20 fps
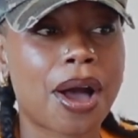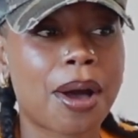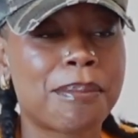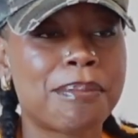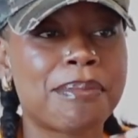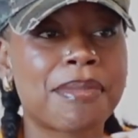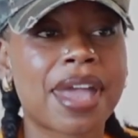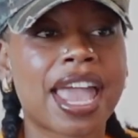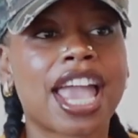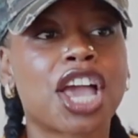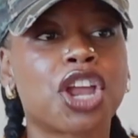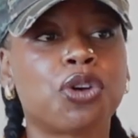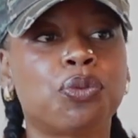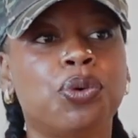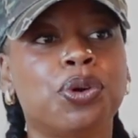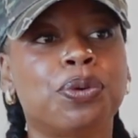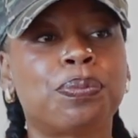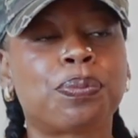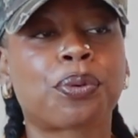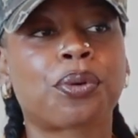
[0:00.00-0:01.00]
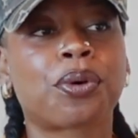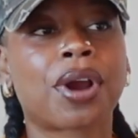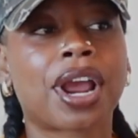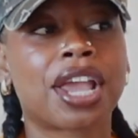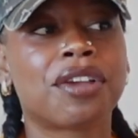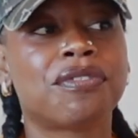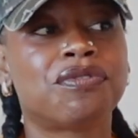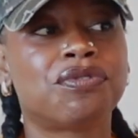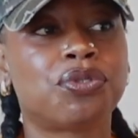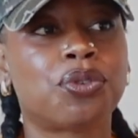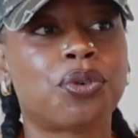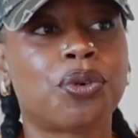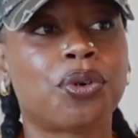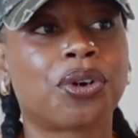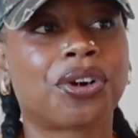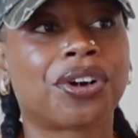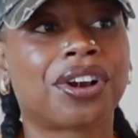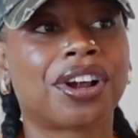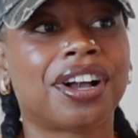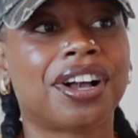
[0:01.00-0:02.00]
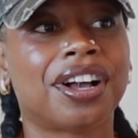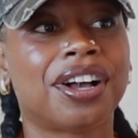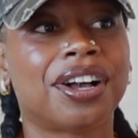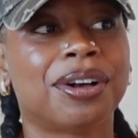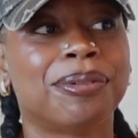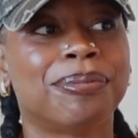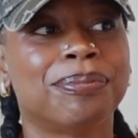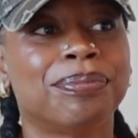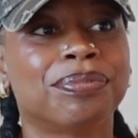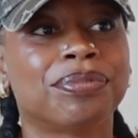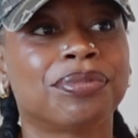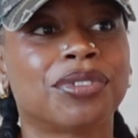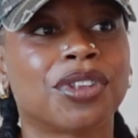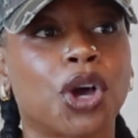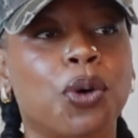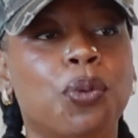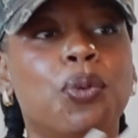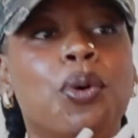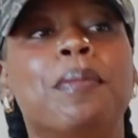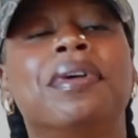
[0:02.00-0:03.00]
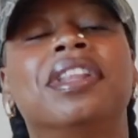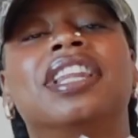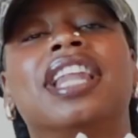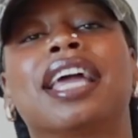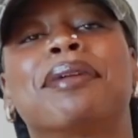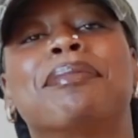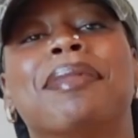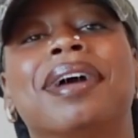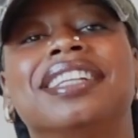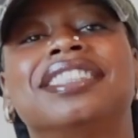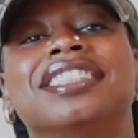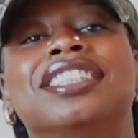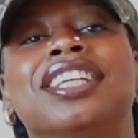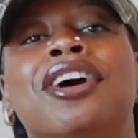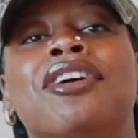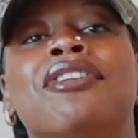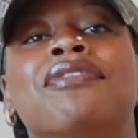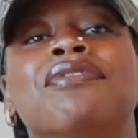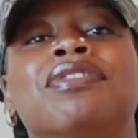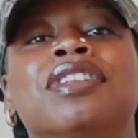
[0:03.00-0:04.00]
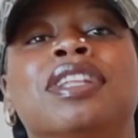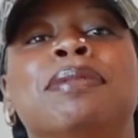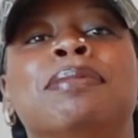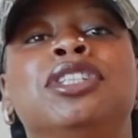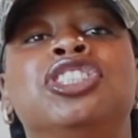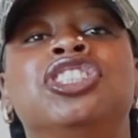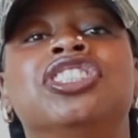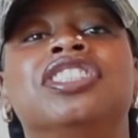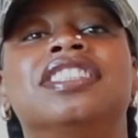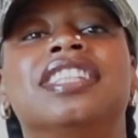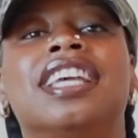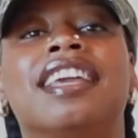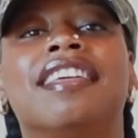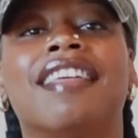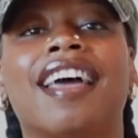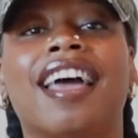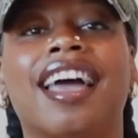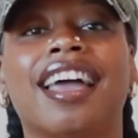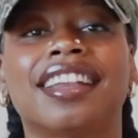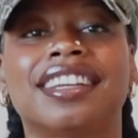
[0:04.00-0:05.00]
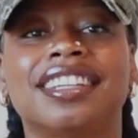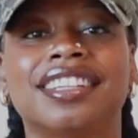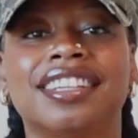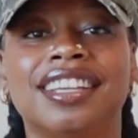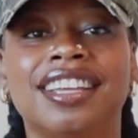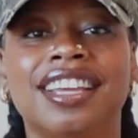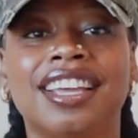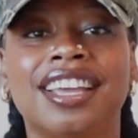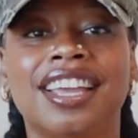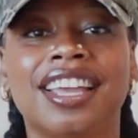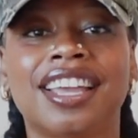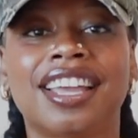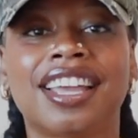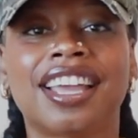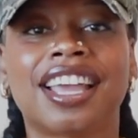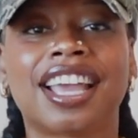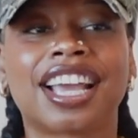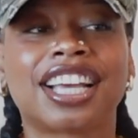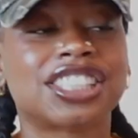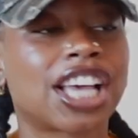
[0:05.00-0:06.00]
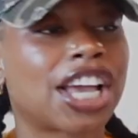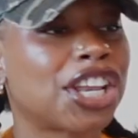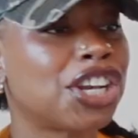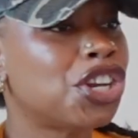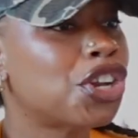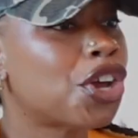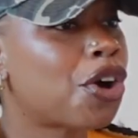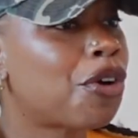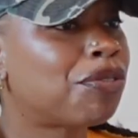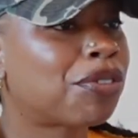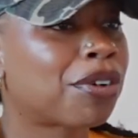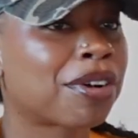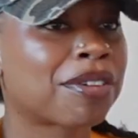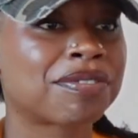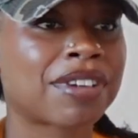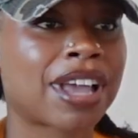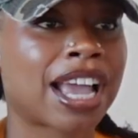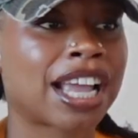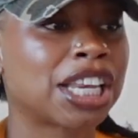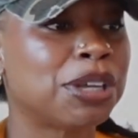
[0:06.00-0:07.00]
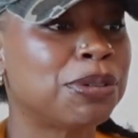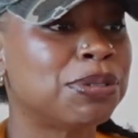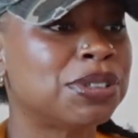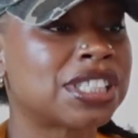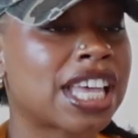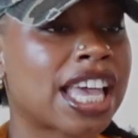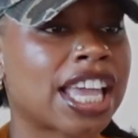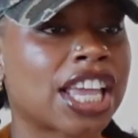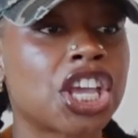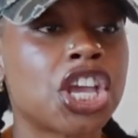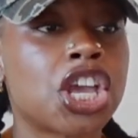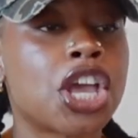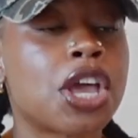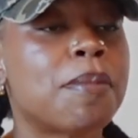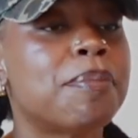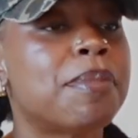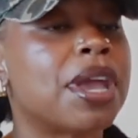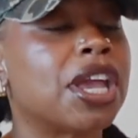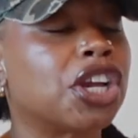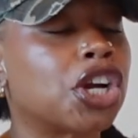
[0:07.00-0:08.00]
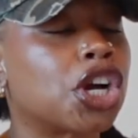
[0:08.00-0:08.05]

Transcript: man would pray for a woman like myself. Let me just say that. Because I know for a fact he was like, make